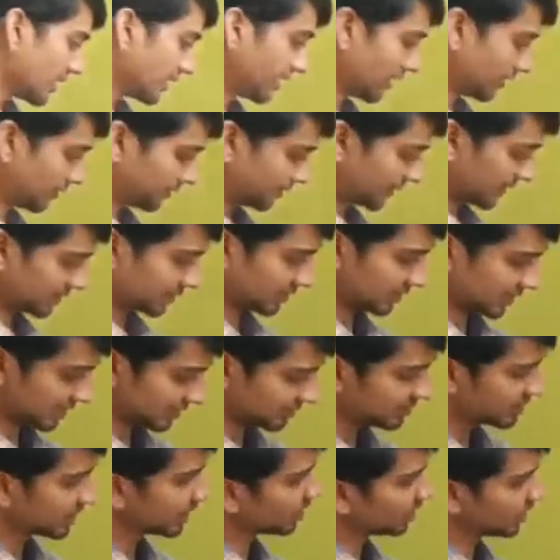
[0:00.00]
f is
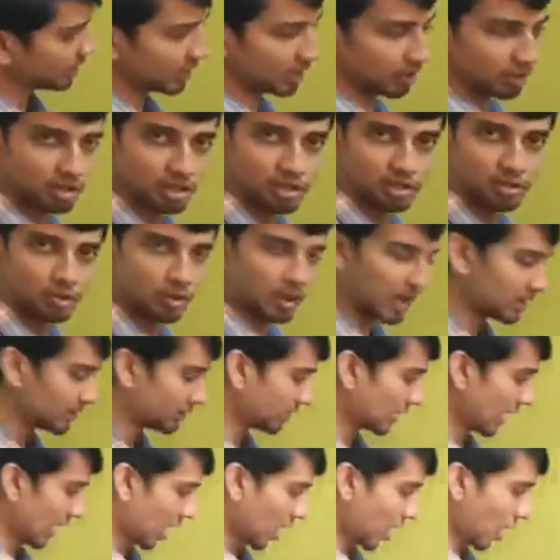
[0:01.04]
less than or equal to
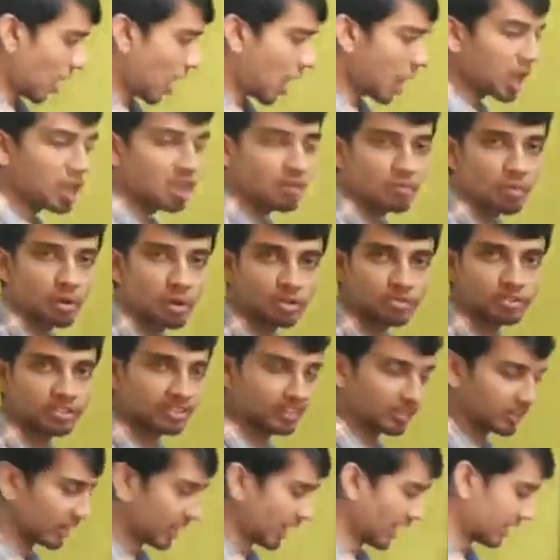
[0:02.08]
alpha almost
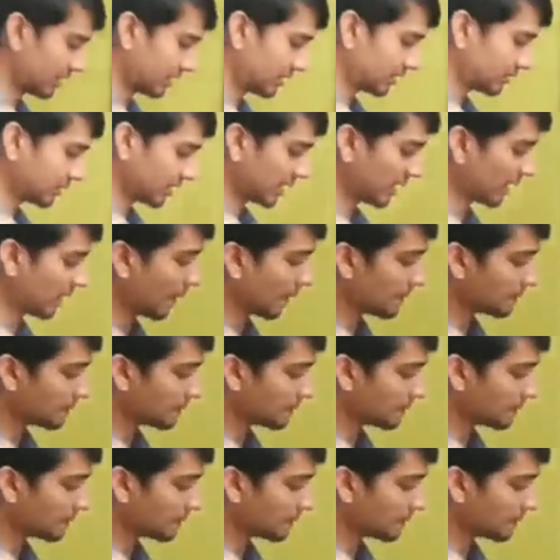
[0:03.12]
everywhere